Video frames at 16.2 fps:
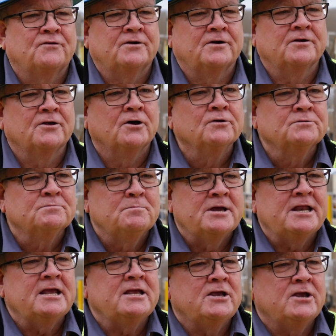For those
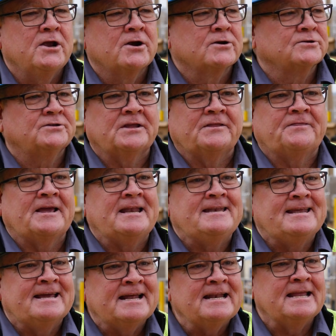many years that they
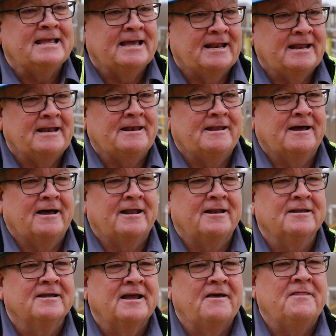didn't get it
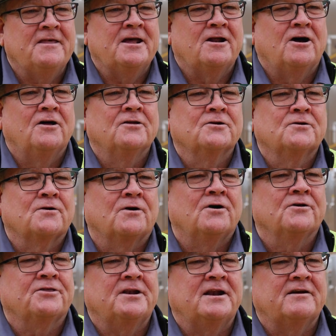done, and then all the
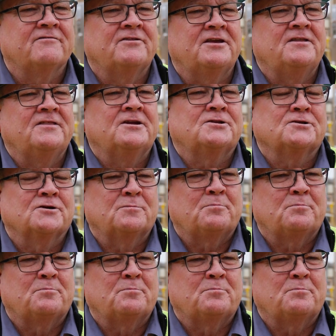growth and everything that took